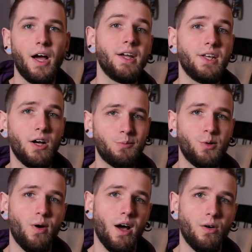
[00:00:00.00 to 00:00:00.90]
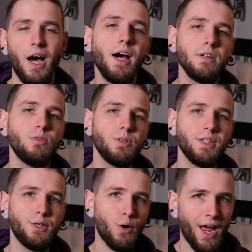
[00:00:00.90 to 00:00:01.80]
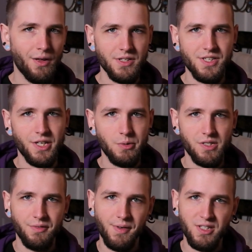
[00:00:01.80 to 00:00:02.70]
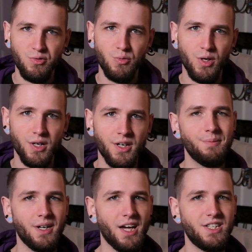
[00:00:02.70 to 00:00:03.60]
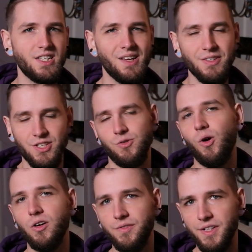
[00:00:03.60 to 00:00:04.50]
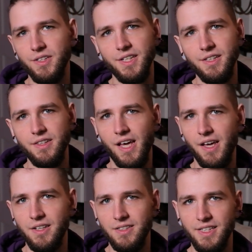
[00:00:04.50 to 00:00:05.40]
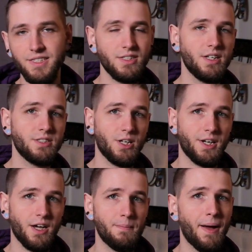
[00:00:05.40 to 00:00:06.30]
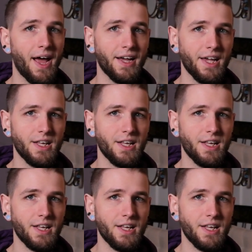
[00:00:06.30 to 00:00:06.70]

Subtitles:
I can help you out. I don't really know how the sequence of events will work, but I just have a strong feeling that Lisa is going to come back and